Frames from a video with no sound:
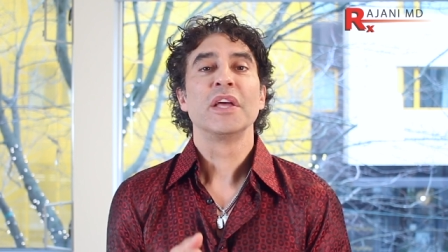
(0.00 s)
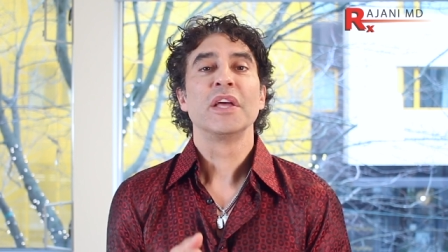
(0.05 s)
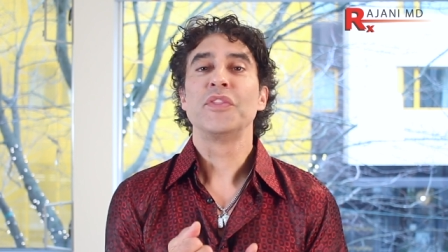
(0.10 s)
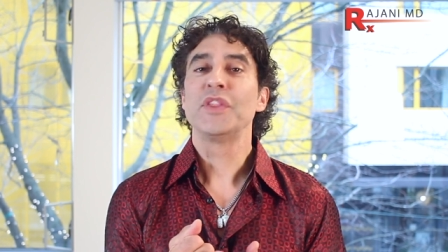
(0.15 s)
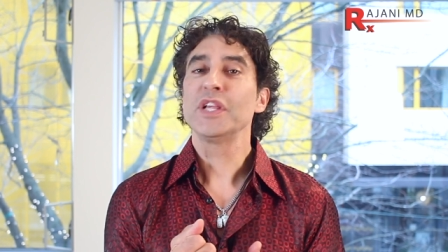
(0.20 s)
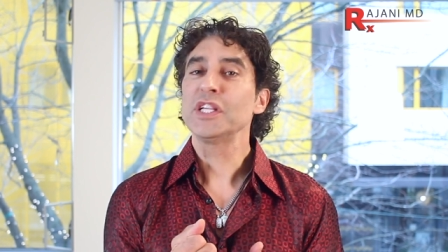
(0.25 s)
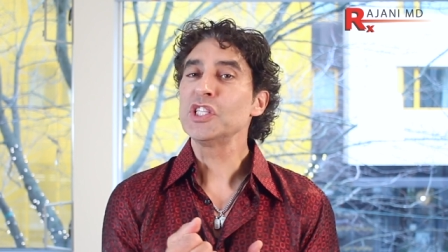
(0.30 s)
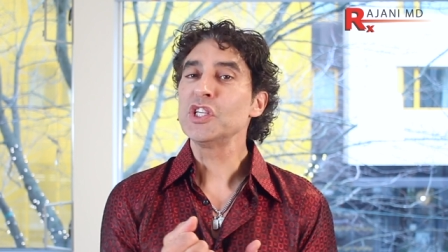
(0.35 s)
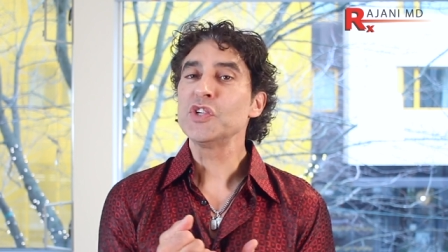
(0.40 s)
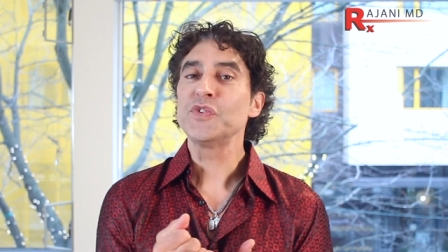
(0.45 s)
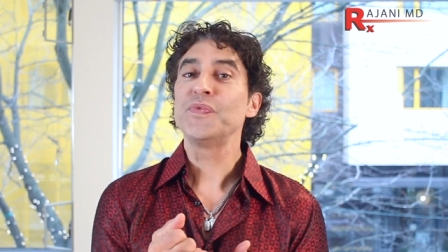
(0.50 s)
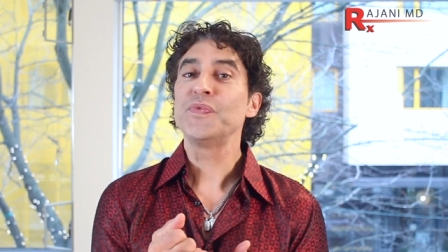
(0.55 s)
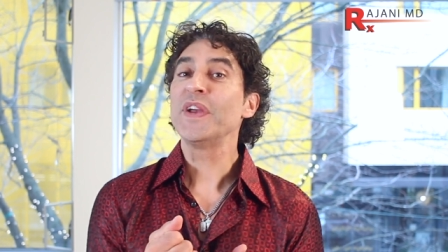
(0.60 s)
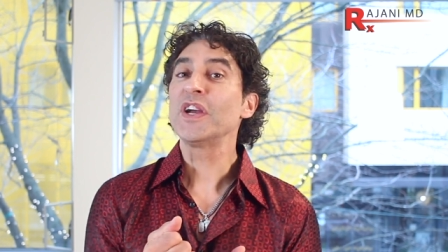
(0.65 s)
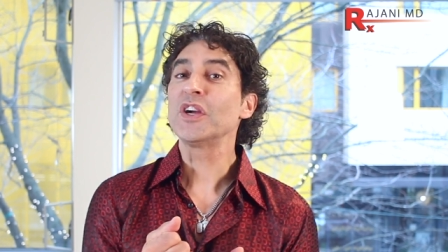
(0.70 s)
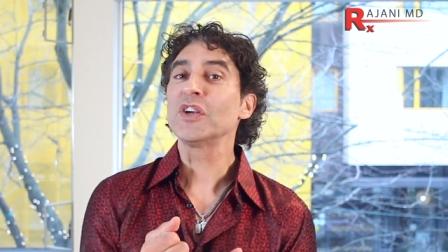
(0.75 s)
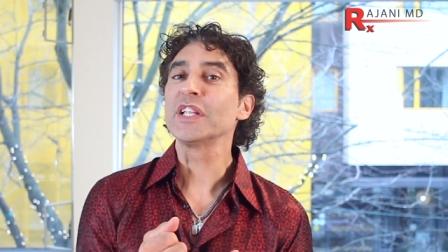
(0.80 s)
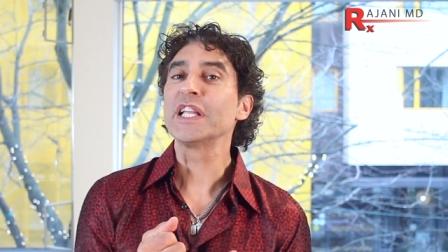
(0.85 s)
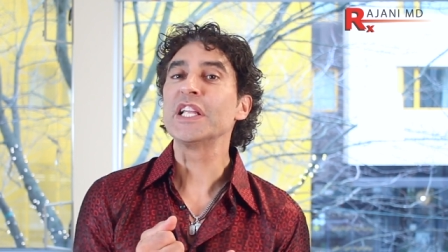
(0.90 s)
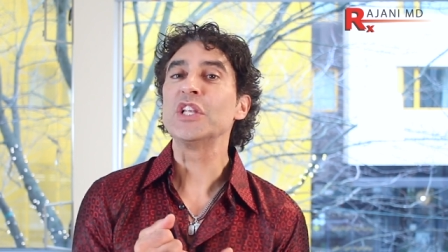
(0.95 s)
This is
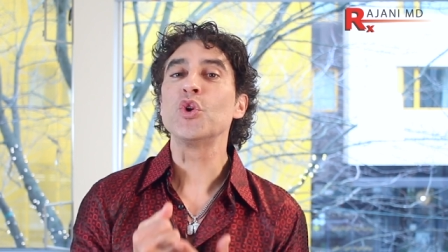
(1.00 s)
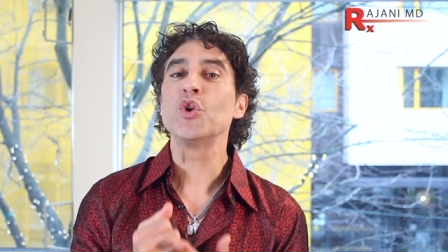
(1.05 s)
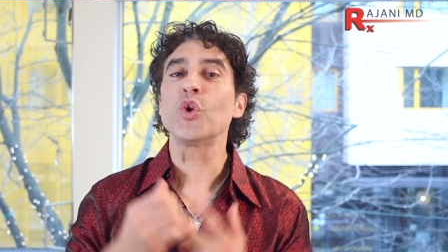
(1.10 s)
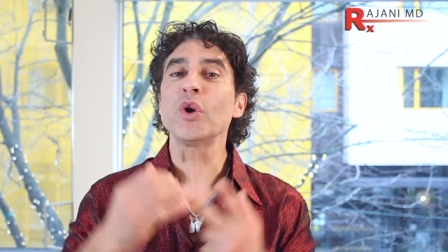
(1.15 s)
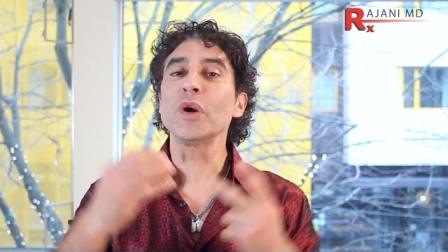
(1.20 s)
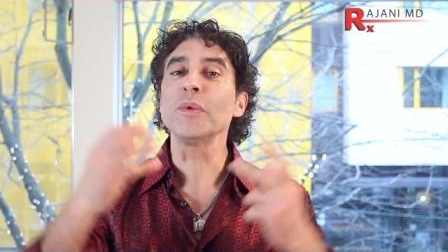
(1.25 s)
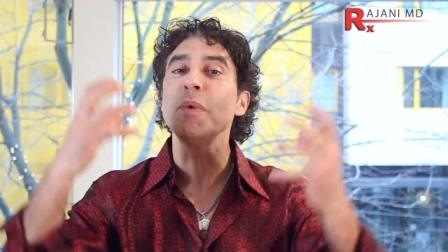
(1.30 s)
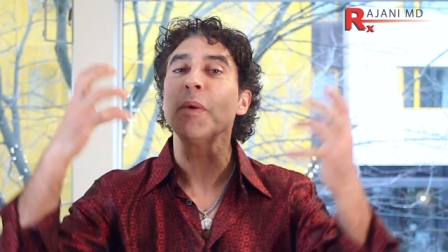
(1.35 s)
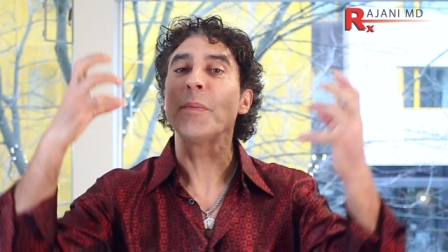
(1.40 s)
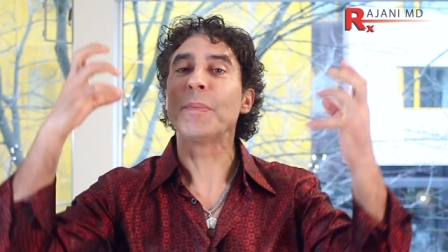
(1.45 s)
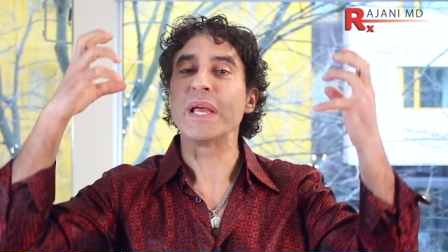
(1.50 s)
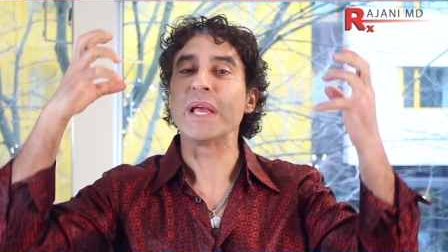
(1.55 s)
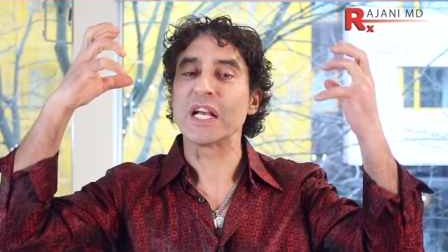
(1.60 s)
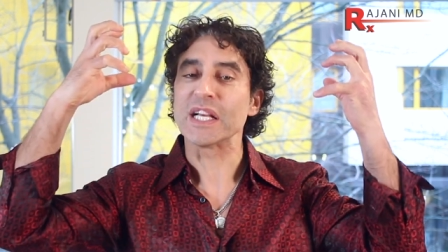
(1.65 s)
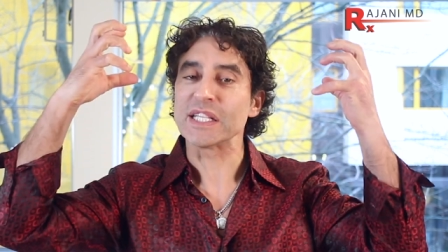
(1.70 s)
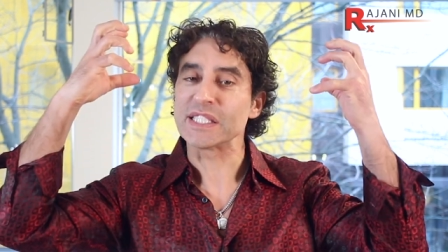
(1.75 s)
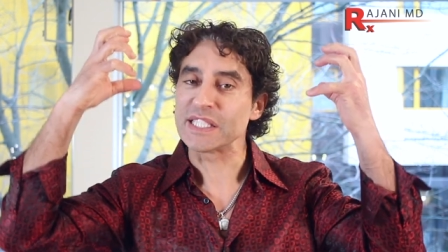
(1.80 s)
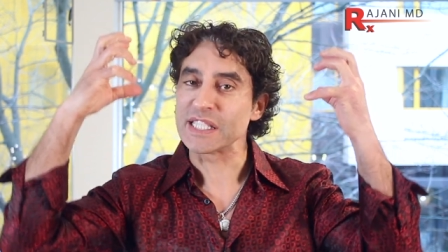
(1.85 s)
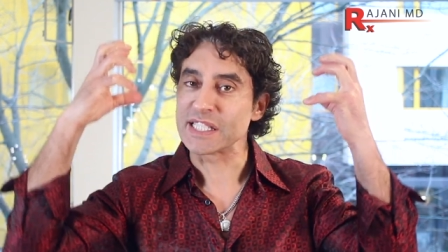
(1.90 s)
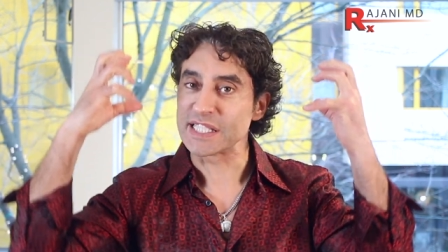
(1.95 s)
fairly normal
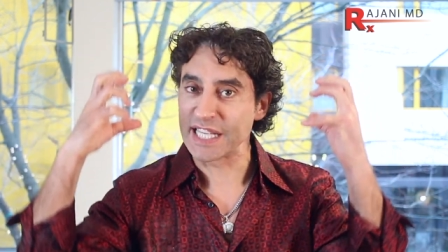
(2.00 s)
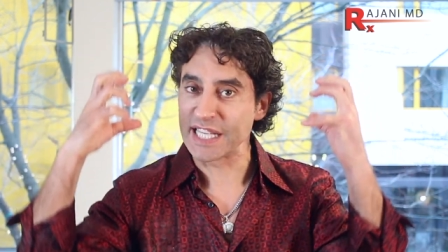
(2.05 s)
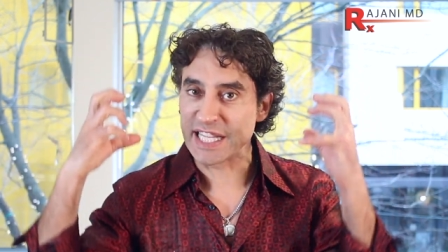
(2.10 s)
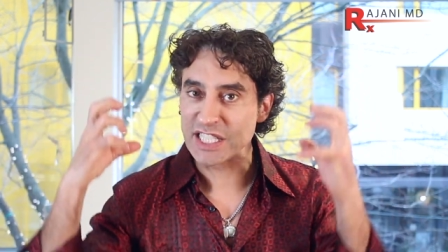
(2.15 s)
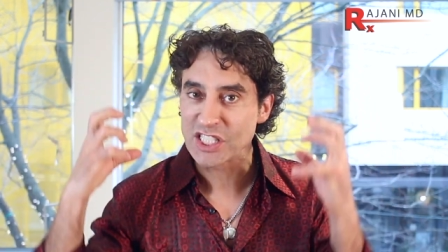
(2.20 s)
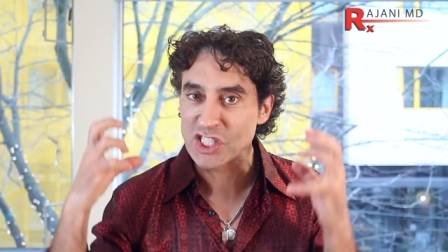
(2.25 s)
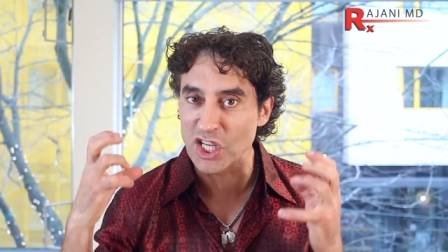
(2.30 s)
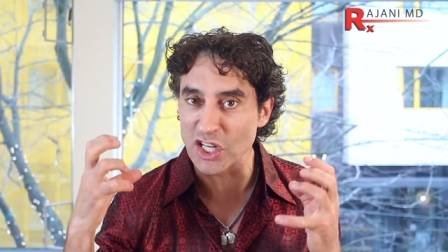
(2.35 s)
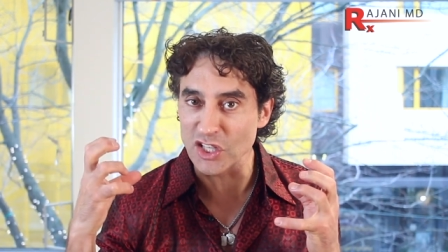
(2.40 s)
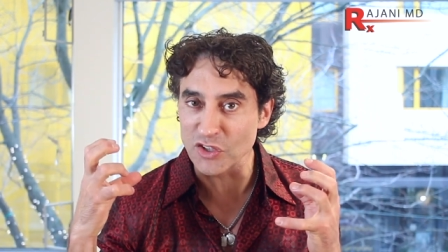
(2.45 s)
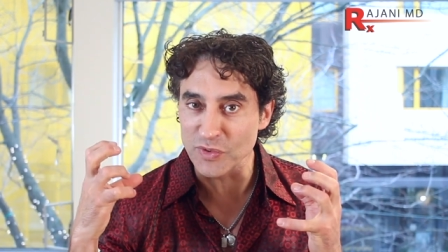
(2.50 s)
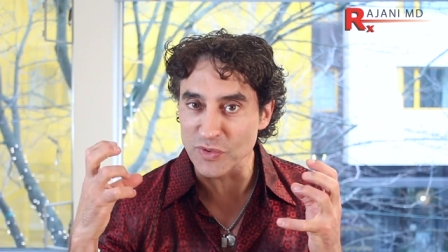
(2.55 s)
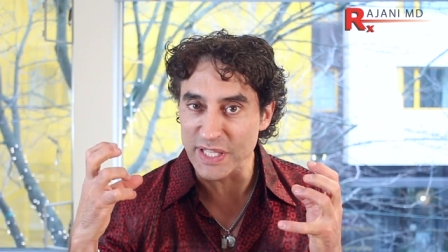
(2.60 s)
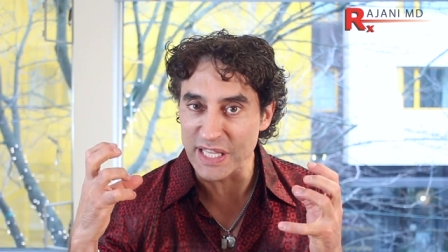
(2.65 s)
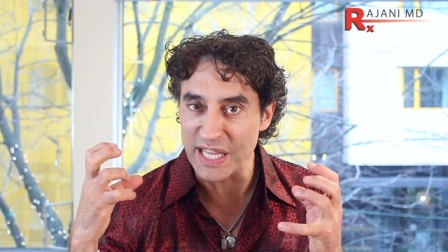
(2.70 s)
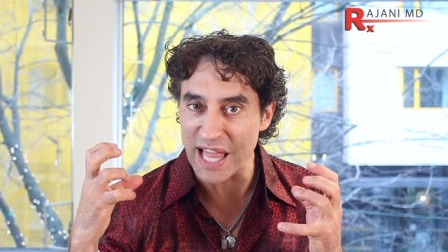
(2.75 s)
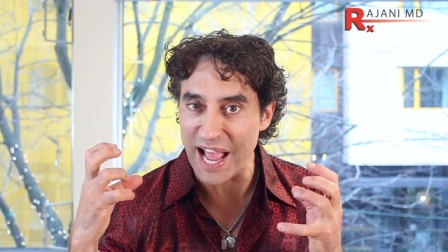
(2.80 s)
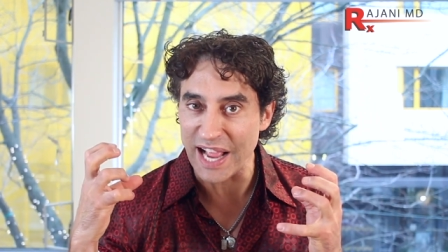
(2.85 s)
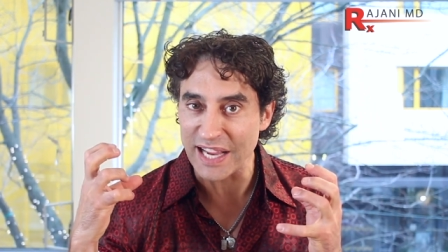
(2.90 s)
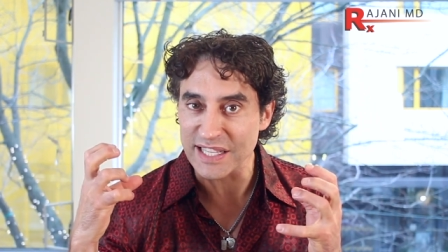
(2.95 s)
because the skin's gonna
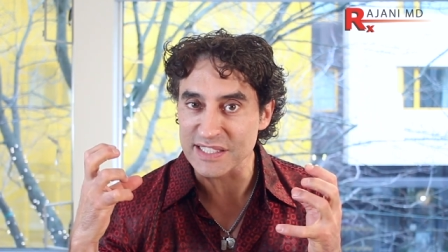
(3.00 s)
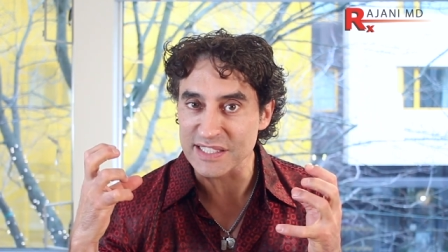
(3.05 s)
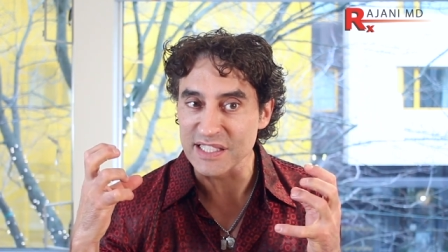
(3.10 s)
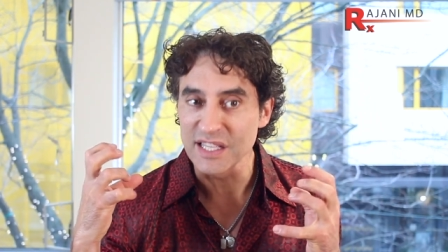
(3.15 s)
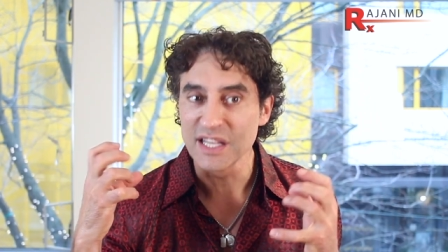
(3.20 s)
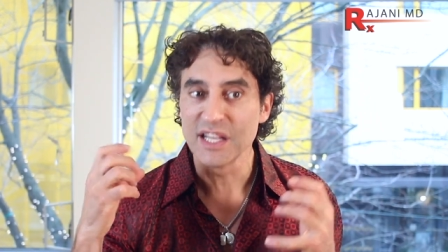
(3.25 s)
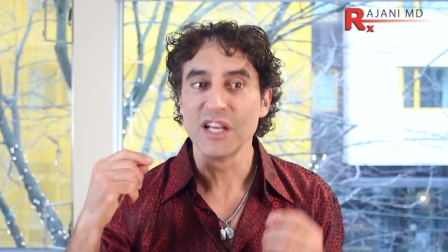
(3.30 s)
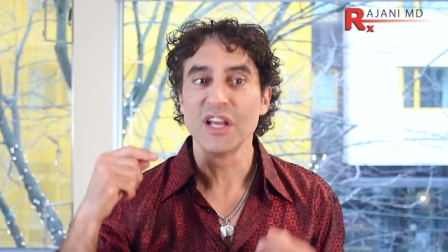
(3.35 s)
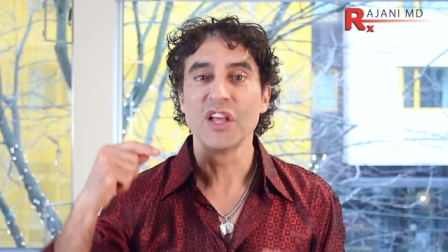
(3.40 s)
relax,